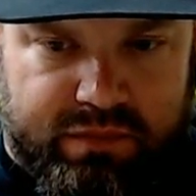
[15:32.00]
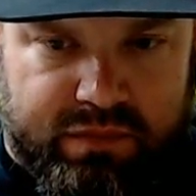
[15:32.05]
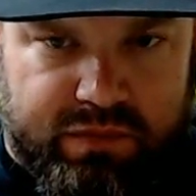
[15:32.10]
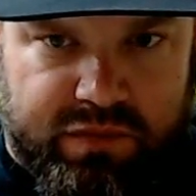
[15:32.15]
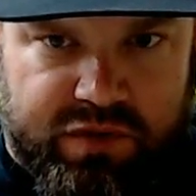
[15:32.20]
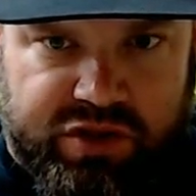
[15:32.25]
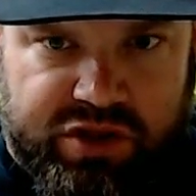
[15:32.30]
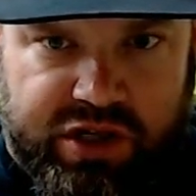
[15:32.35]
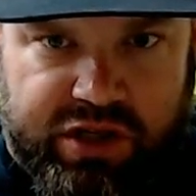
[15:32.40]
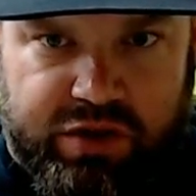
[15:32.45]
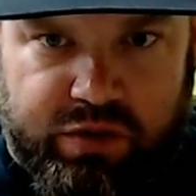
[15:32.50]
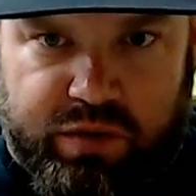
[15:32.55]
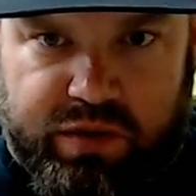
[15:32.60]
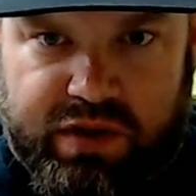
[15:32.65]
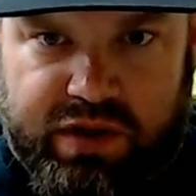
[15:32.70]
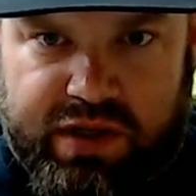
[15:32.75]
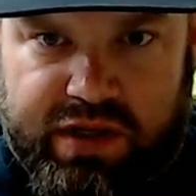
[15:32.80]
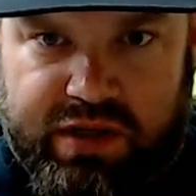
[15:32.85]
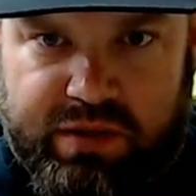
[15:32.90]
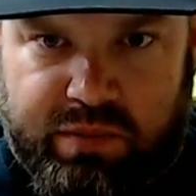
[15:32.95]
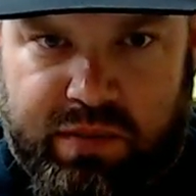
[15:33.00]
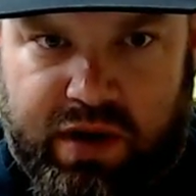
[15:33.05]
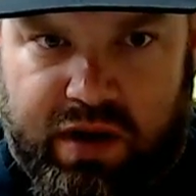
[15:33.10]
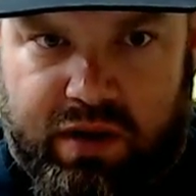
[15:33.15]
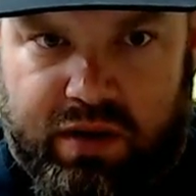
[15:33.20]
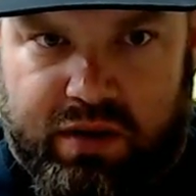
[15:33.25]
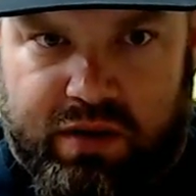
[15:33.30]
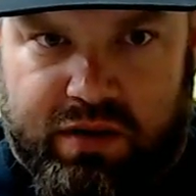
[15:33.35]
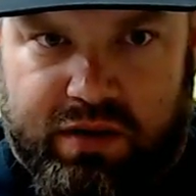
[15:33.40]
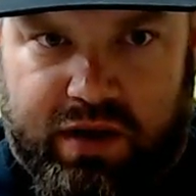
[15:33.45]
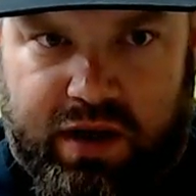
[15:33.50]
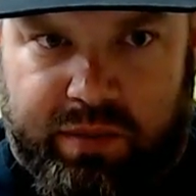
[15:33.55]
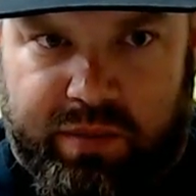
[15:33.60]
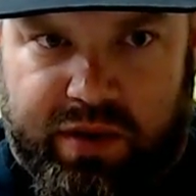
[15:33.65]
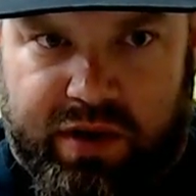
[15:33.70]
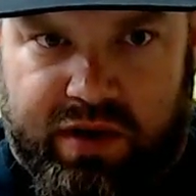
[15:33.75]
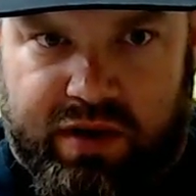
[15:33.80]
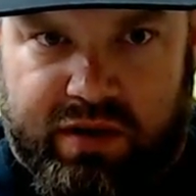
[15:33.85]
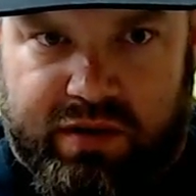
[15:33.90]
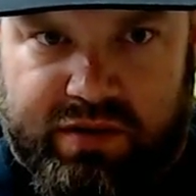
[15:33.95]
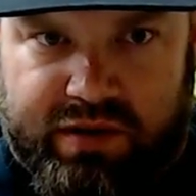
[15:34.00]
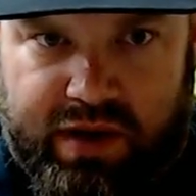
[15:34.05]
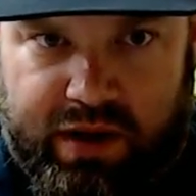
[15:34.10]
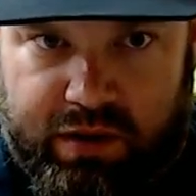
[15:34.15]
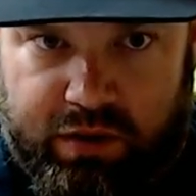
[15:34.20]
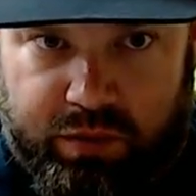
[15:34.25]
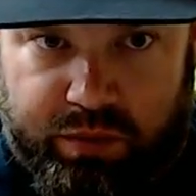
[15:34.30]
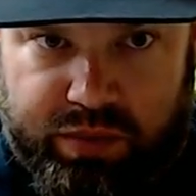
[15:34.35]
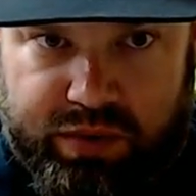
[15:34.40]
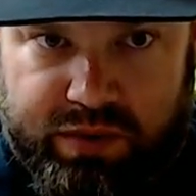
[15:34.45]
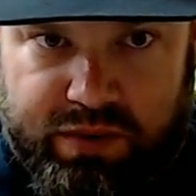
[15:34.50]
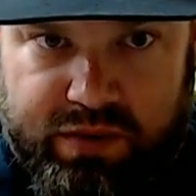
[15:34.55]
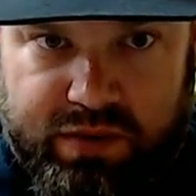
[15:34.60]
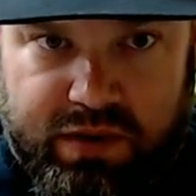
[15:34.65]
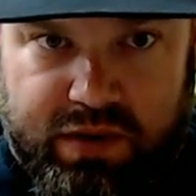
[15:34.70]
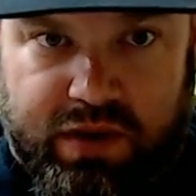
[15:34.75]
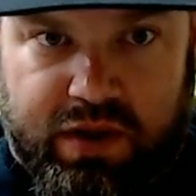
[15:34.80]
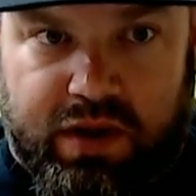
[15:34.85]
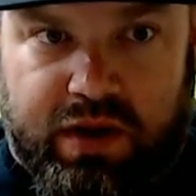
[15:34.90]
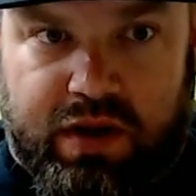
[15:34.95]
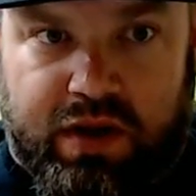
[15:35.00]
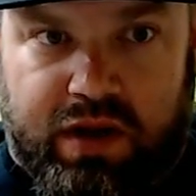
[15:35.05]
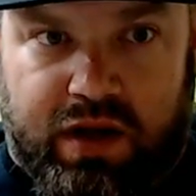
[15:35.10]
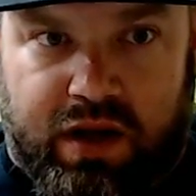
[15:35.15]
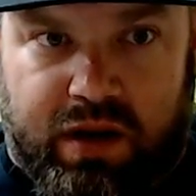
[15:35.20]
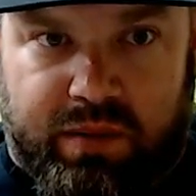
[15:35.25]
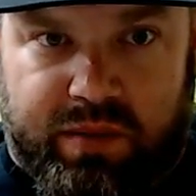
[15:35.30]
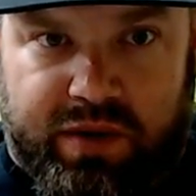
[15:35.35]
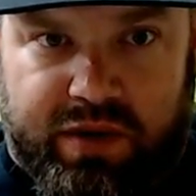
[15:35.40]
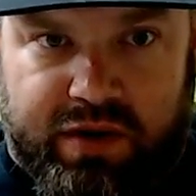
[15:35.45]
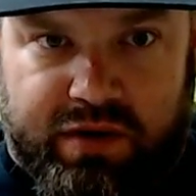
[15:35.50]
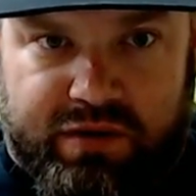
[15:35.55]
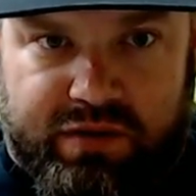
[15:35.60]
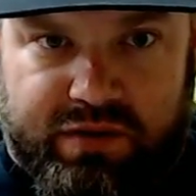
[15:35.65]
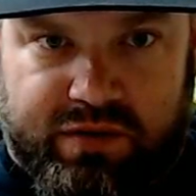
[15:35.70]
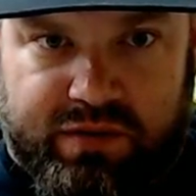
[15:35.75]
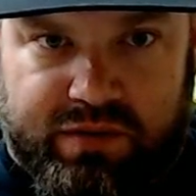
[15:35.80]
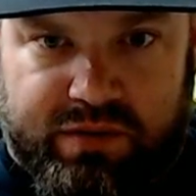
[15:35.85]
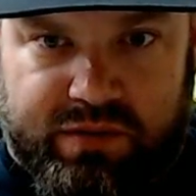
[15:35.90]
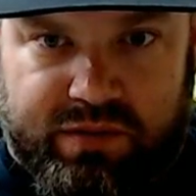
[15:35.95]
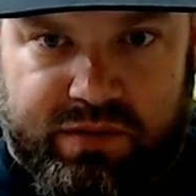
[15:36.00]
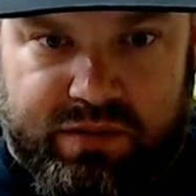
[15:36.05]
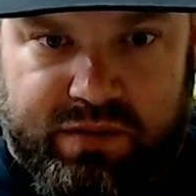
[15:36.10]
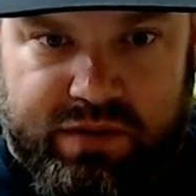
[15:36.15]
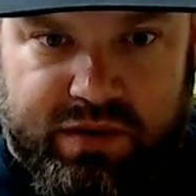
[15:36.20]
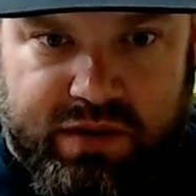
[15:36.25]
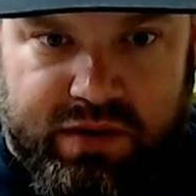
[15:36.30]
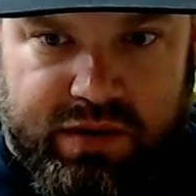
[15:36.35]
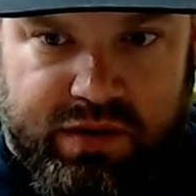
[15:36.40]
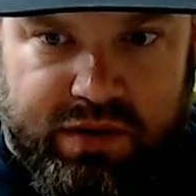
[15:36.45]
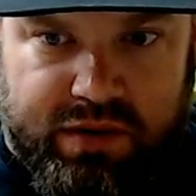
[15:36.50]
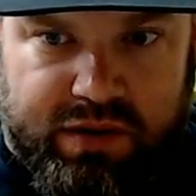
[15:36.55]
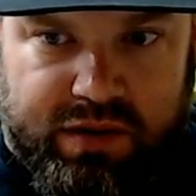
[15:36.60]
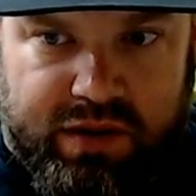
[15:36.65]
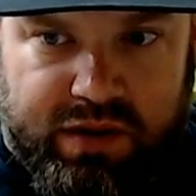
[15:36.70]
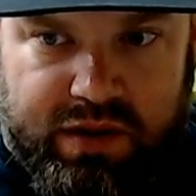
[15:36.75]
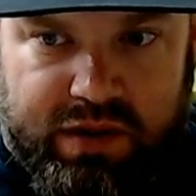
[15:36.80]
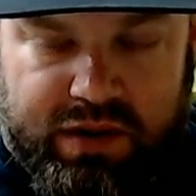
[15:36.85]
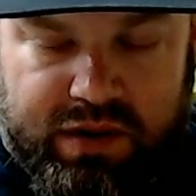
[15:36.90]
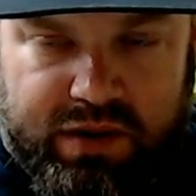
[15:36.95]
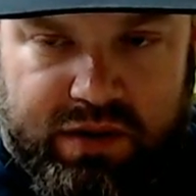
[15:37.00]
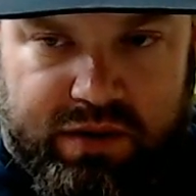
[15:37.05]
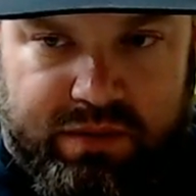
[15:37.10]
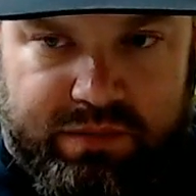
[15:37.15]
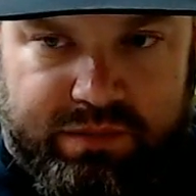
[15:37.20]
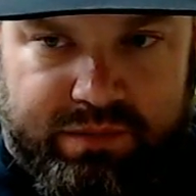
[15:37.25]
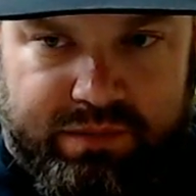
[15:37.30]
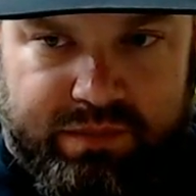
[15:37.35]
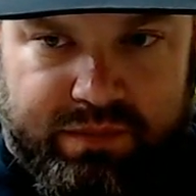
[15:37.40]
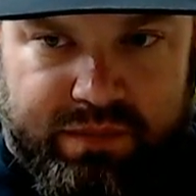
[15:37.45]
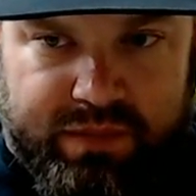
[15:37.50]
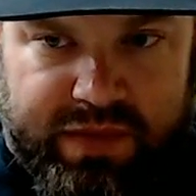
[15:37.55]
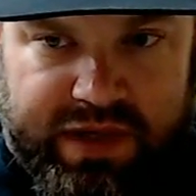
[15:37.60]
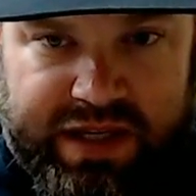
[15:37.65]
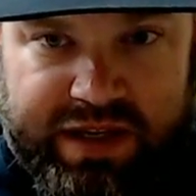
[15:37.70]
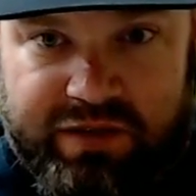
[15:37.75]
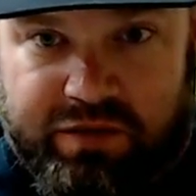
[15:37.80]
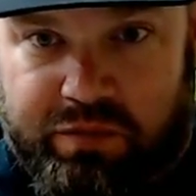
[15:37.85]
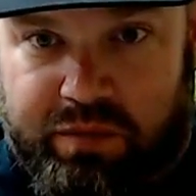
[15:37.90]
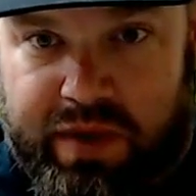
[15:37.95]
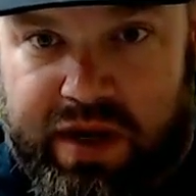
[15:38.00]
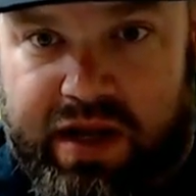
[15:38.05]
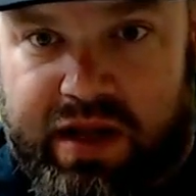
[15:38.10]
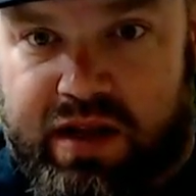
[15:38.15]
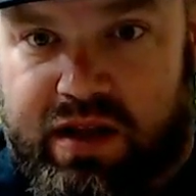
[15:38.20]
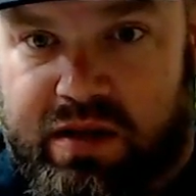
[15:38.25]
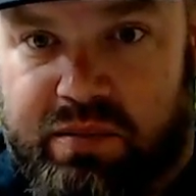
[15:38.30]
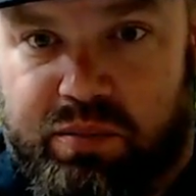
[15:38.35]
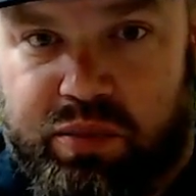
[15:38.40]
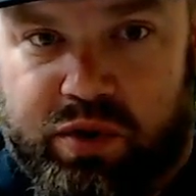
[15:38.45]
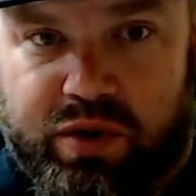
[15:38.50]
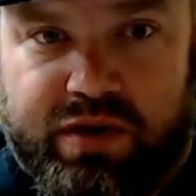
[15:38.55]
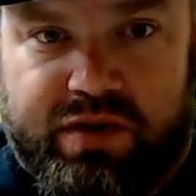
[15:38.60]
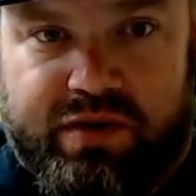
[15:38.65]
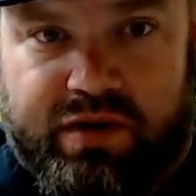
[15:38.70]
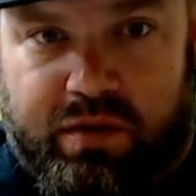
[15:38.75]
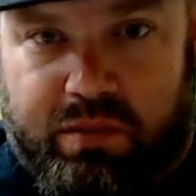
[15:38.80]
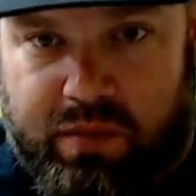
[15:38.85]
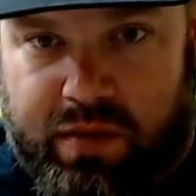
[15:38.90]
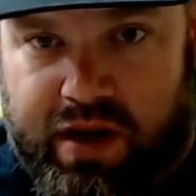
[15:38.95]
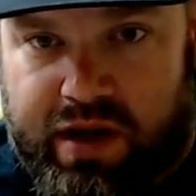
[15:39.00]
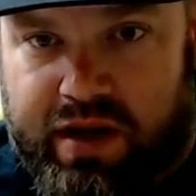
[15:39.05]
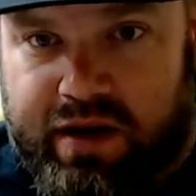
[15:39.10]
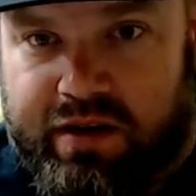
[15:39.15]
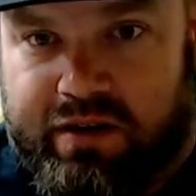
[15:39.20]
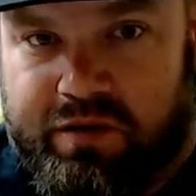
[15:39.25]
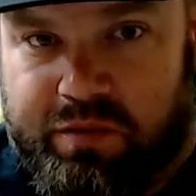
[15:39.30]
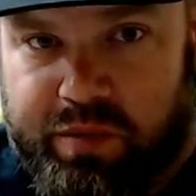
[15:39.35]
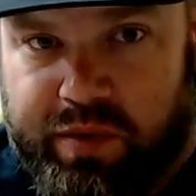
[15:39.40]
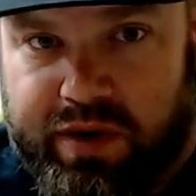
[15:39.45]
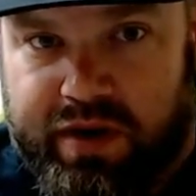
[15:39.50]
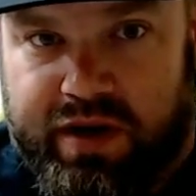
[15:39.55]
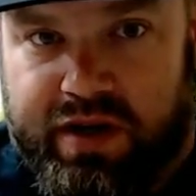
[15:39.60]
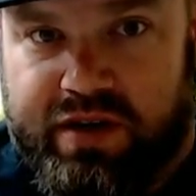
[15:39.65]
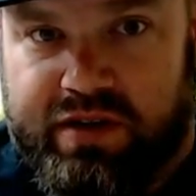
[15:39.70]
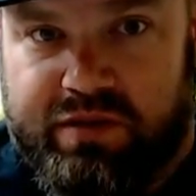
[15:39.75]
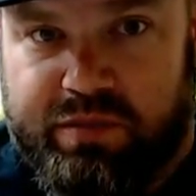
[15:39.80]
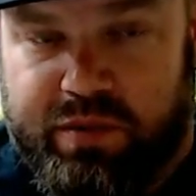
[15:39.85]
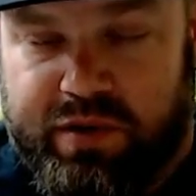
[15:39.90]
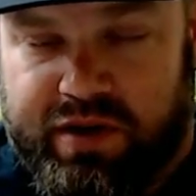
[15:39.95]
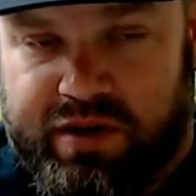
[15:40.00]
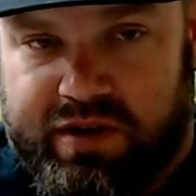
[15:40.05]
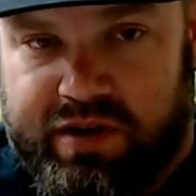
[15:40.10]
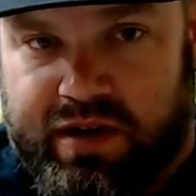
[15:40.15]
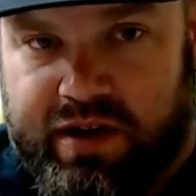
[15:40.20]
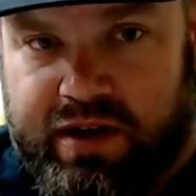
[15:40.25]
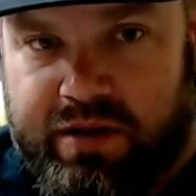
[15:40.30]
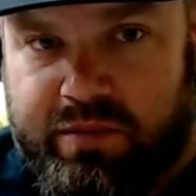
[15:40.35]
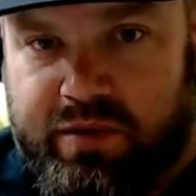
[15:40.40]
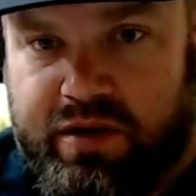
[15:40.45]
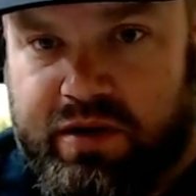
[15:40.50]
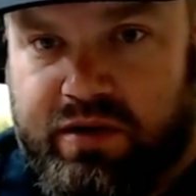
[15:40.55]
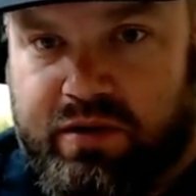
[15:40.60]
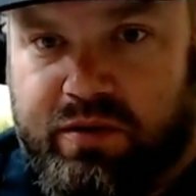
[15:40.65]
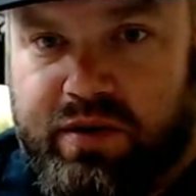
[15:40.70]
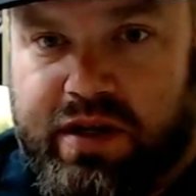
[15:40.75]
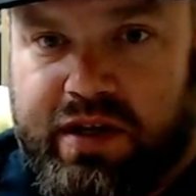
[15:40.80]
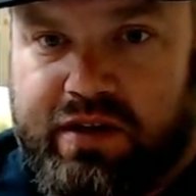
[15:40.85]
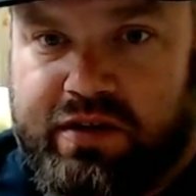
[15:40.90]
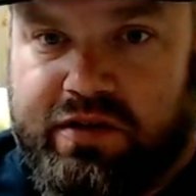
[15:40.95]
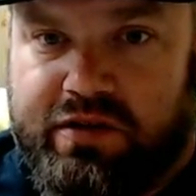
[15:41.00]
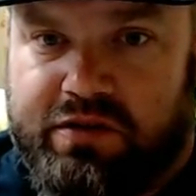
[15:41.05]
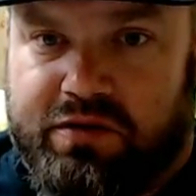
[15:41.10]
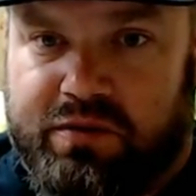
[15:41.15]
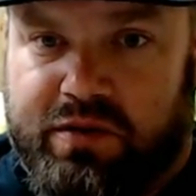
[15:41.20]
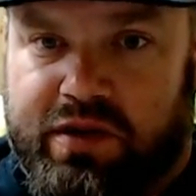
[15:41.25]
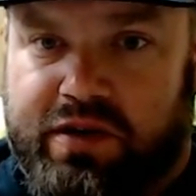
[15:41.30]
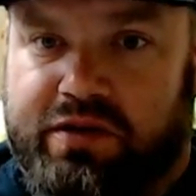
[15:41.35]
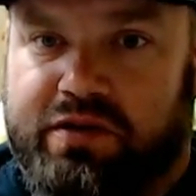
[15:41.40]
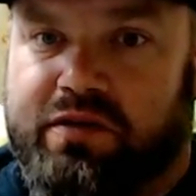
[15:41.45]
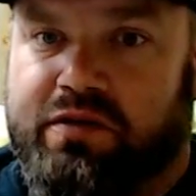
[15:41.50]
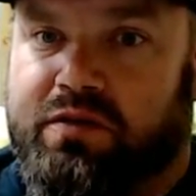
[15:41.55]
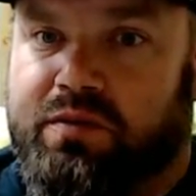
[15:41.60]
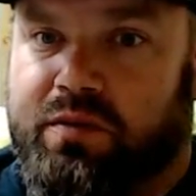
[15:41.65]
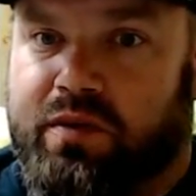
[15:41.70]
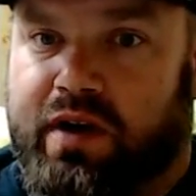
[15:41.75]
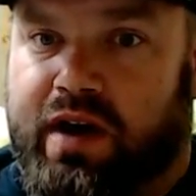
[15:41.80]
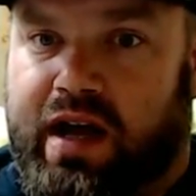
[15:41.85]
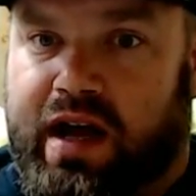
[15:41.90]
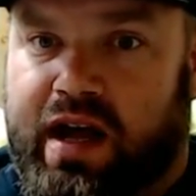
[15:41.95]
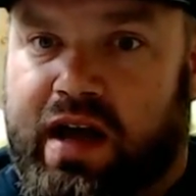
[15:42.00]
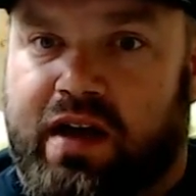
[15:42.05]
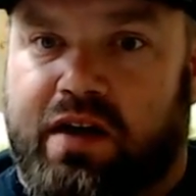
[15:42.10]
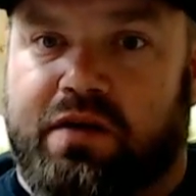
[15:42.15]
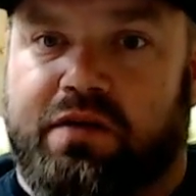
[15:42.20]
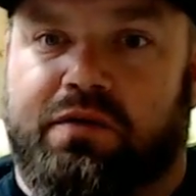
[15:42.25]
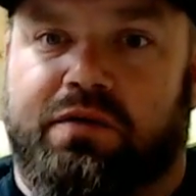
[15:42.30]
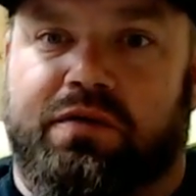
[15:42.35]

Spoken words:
genuinely in my heart, I'm here to help. I'm here to um, give my inputs on my experience, because I am in a unique situation to where I have